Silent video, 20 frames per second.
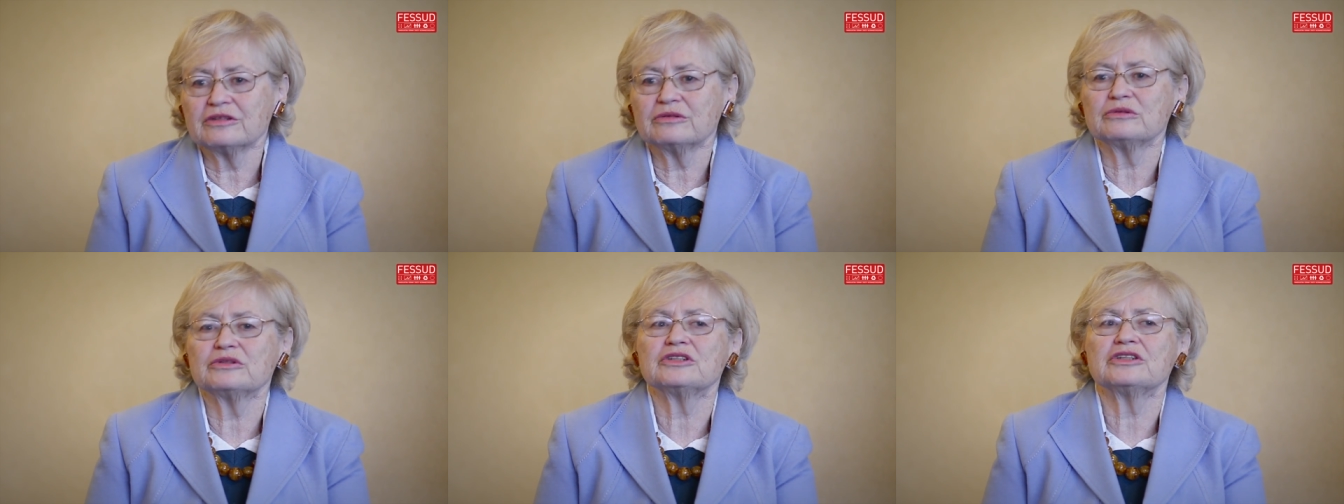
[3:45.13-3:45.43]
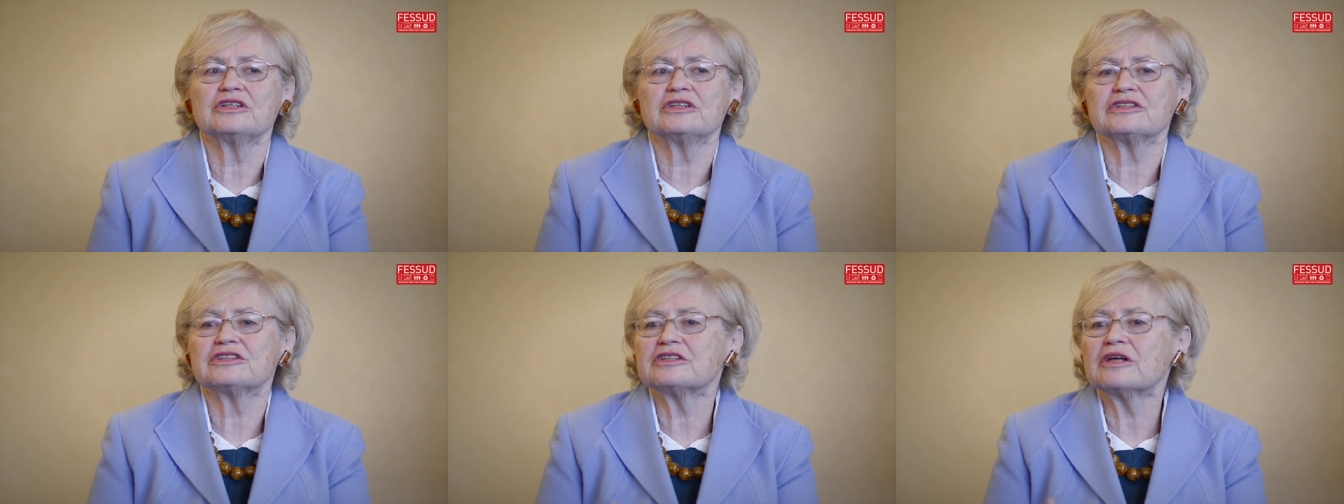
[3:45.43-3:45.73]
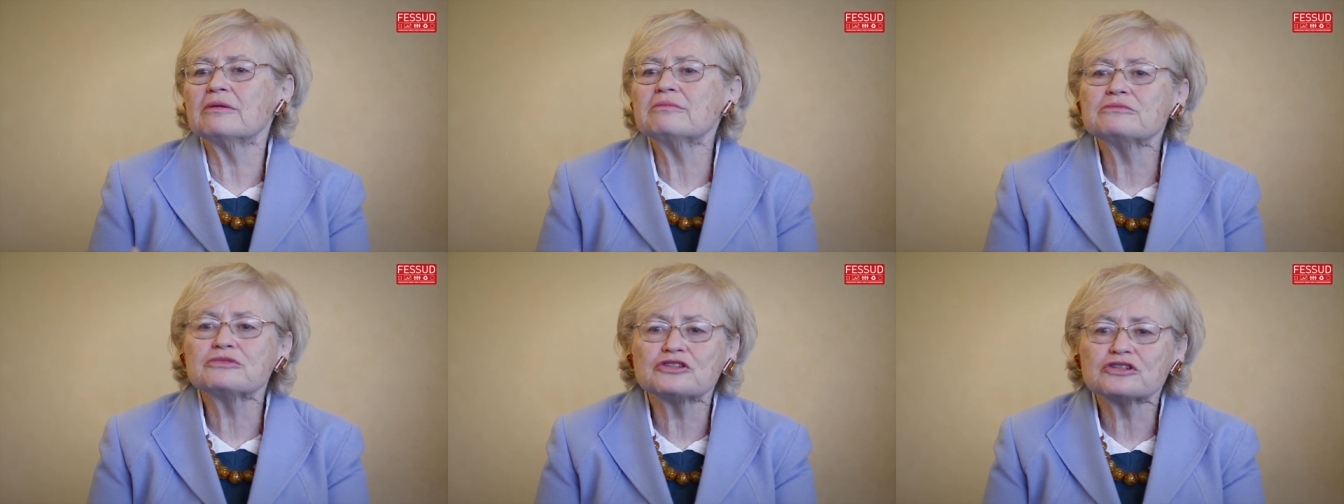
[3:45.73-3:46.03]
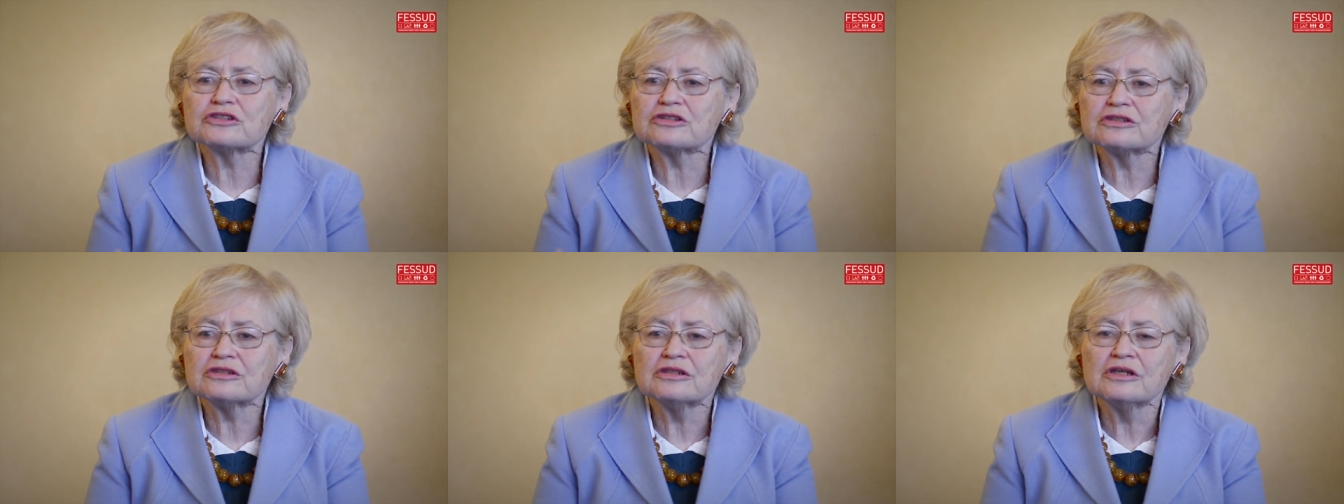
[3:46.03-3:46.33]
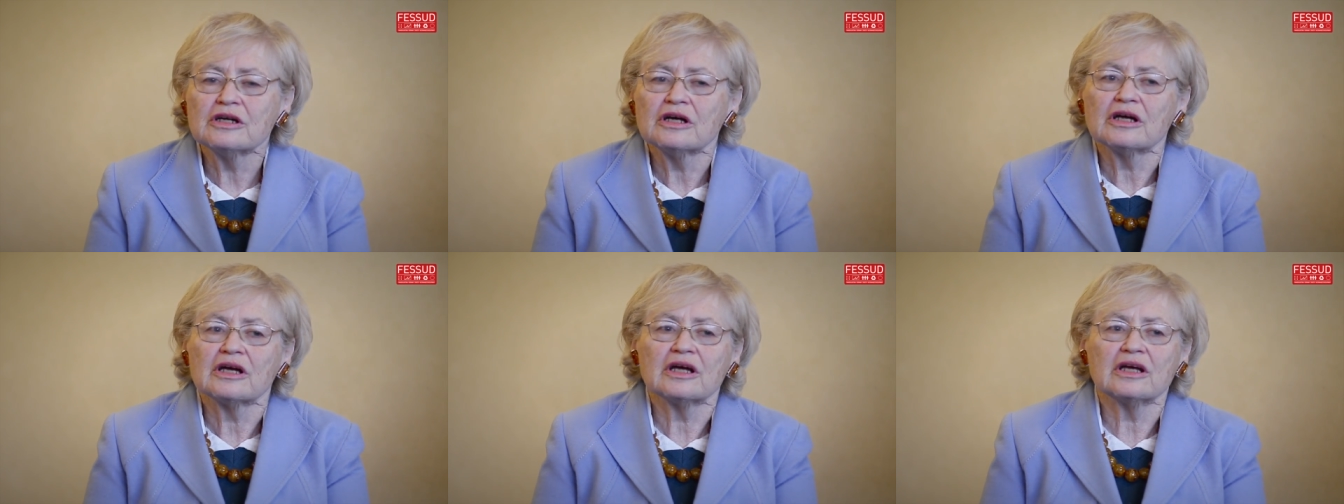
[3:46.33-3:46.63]
There was an
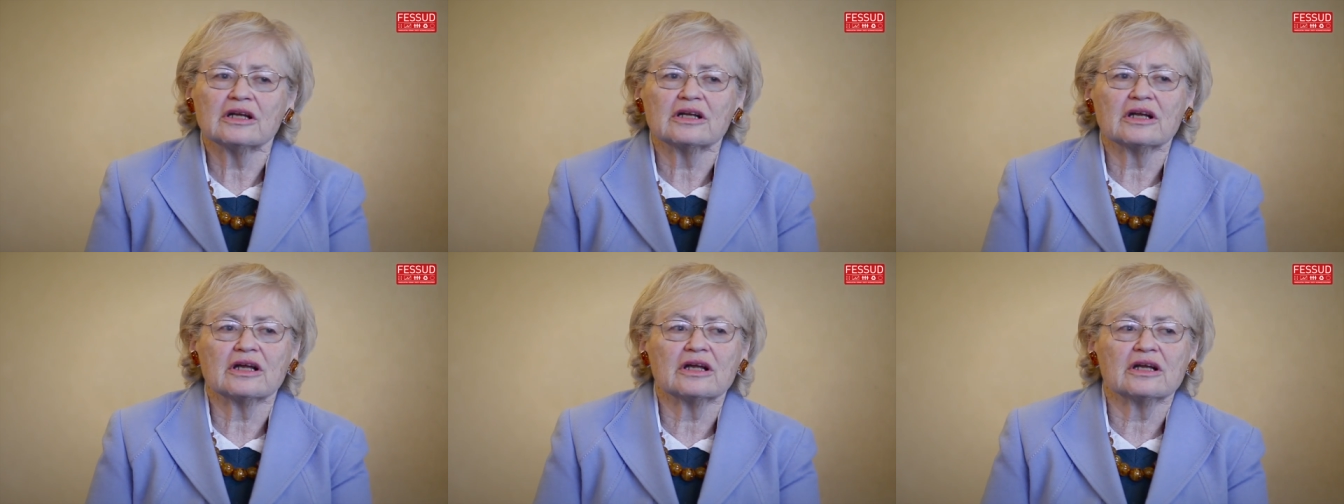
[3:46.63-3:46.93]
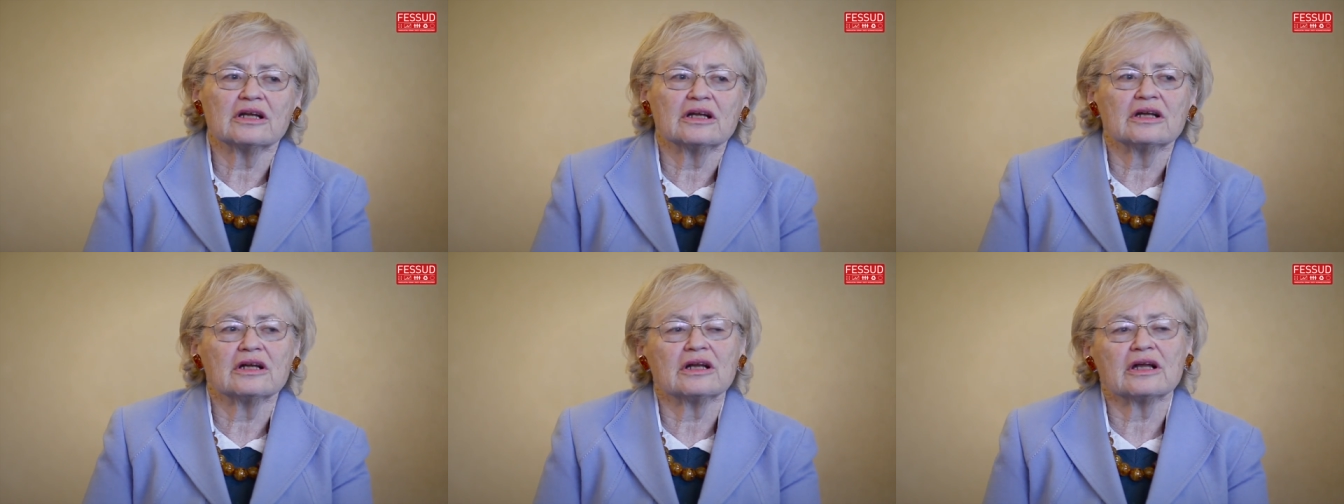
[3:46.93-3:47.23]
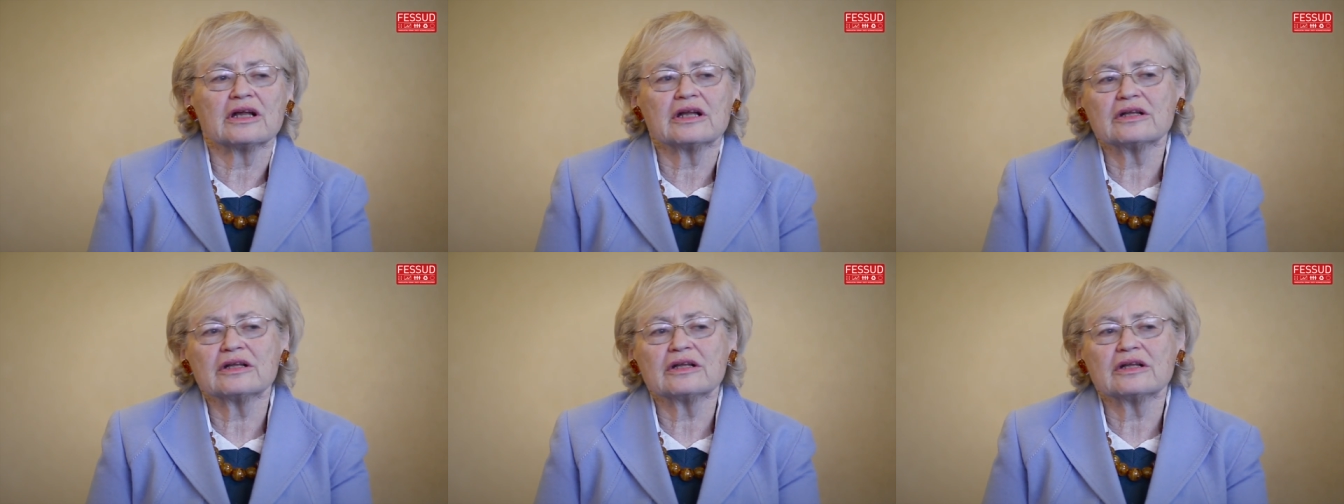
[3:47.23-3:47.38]
assumption in, in,